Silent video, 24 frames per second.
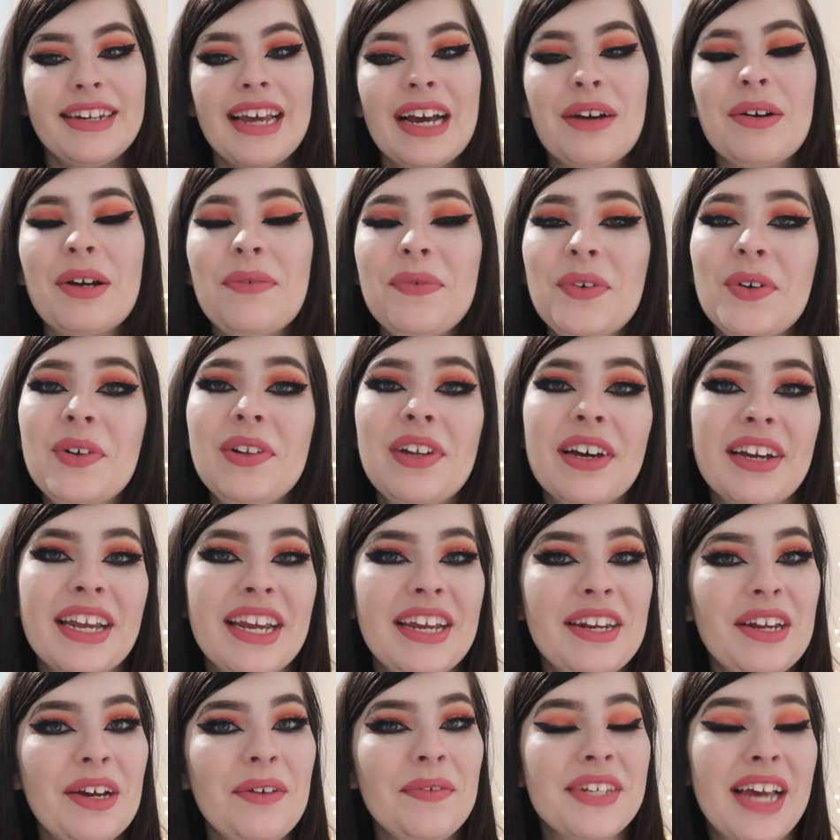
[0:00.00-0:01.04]
Now, if you're lucky
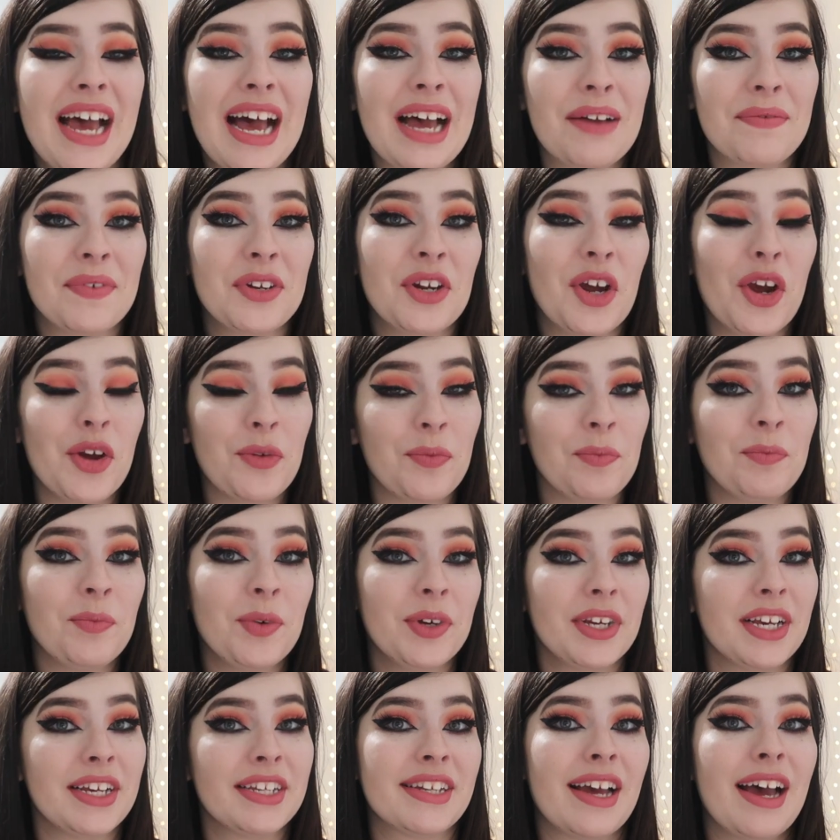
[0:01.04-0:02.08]
enough to have an open
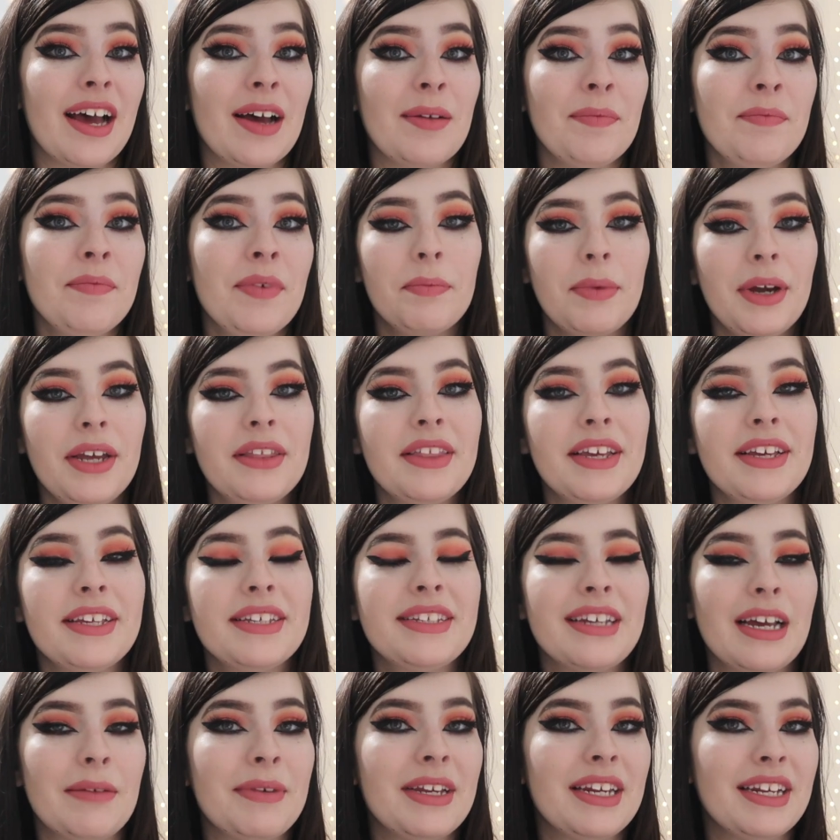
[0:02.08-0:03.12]
book exam, by this
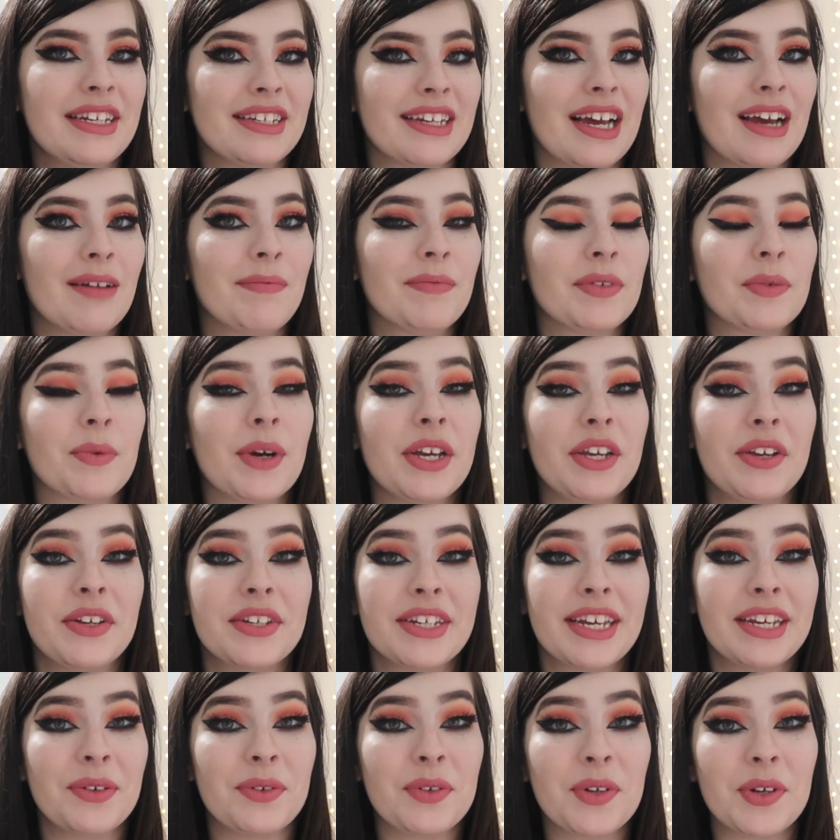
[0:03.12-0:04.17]
I mean exams where you can
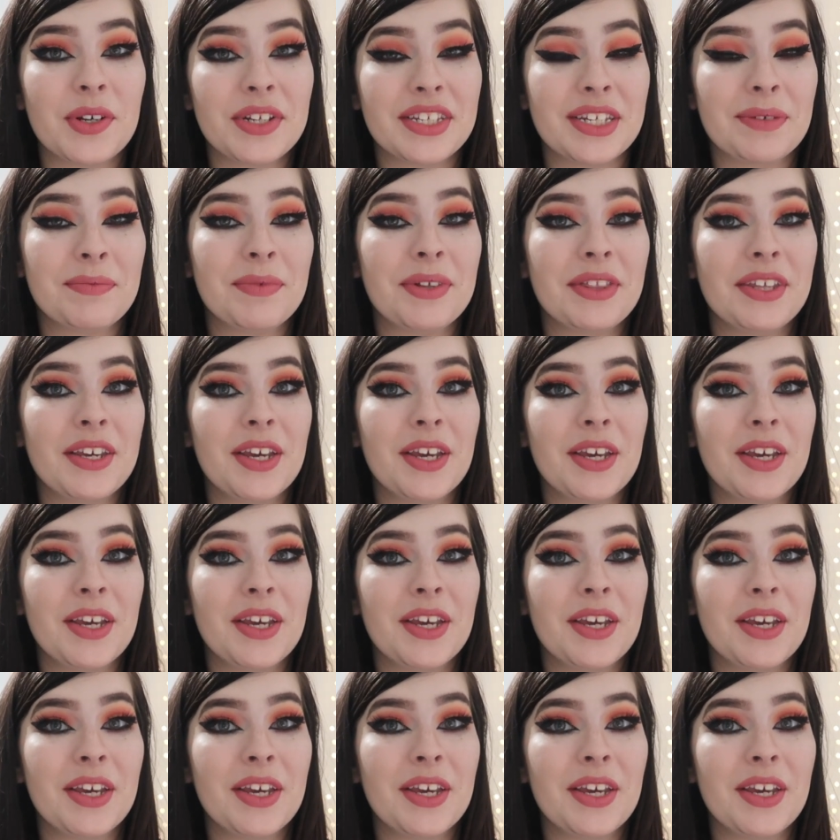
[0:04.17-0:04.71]
take your notes in with